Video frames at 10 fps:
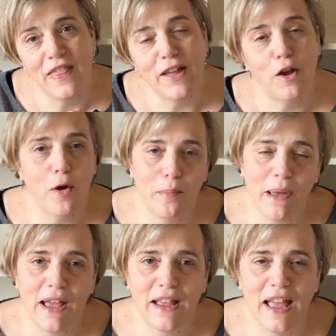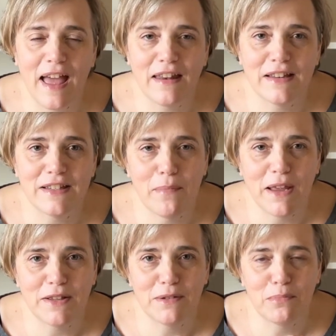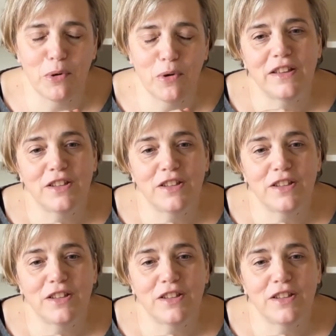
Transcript: and then come back and make some more.